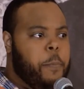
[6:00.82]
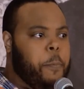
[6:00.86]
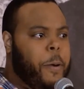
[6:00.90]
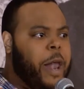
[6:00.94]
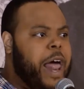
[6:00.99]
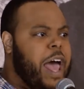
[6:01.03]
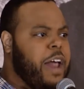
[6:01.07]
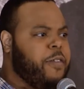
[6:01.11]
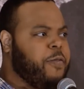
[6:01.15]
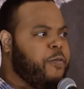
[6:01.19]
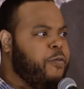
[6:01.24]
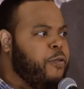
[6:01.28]

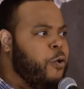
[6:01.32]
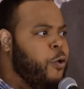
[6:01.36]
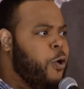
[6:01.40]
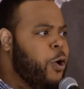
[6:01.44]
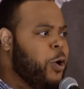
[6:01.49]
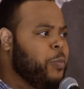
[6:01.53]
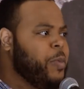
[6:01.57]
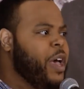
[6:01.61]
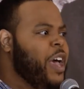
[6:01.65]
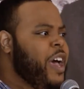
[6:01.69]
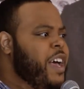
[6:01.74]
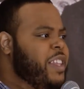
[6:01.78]

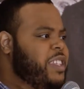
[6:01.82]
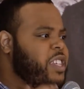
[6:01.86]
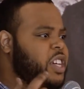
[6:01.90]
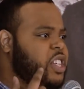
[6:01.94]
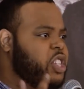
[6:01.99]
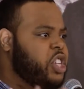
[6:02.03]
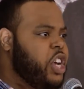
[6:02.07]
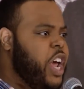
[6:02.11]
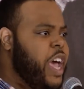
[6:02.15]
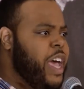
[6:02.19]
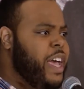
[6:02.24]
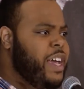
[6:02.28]
platform to
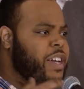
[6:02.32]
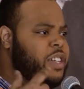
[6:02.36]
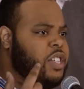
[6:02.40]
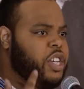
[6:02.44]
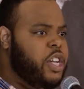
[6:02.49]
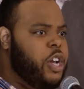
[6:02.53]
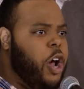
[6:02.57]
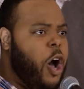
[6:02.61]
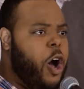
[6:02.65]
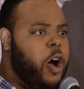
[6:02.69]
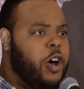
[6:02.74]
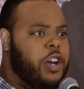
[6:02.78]
change
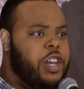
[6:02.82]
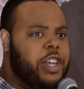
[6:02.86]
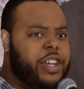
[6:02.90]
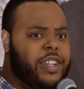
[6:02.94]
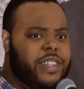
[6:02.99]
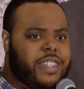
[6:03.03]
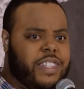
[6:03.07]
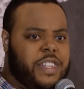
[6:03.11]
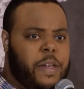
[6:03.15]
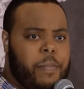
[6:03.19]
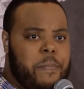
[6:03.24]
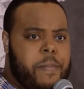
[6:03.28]
an
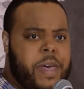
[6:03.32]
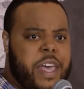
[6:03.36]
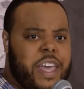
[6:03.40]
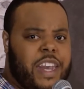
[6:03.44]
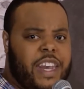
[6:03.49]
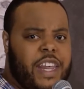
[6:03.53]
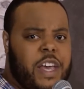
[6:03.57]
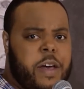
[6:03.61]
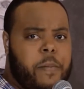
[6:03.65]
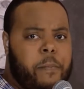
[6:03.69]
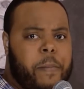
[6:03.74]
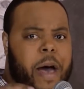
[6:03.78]
audience, the
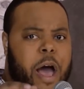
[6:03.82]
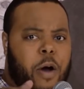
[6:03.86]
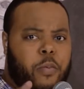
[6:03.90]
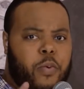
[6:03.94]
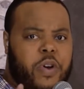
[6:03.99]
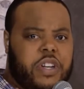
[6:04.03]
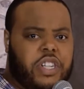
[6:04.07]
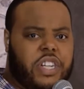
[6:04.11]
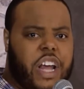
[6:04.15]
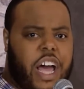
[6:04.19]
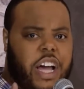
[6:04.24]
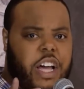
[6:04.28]
medium by
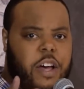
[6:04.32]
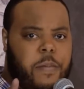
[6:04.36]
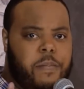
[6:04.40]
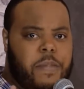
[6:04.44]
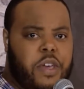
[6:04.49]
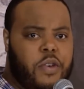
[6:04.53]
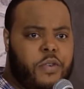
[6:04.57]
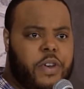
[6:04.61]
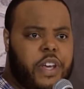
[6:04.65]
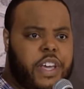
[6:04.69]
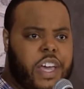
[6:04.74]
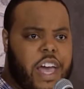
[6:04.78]
which I
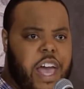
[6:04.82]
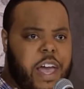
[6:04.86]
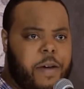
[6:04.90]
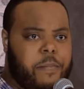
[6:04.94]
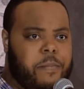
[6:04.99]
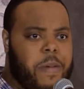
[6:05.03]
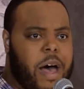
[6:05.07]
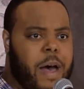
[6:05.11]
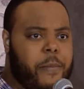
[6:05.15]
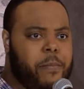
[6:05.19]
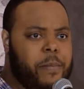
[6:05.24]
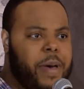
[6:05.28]
communicate
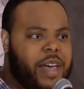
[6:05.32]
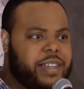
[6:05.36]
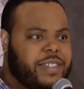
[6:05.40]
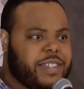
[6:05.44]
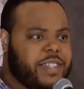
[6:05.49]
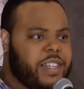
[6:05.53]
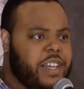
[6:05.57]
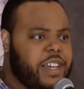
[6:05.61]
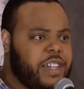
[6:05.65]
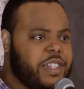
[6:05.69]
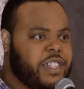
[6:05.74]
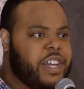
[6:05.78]
my
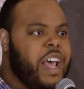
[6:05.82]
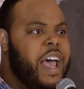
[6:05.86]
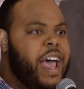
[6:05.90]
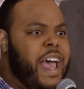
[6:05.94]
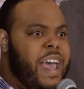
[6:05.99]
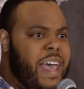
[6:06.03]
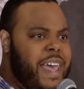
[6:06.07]
message.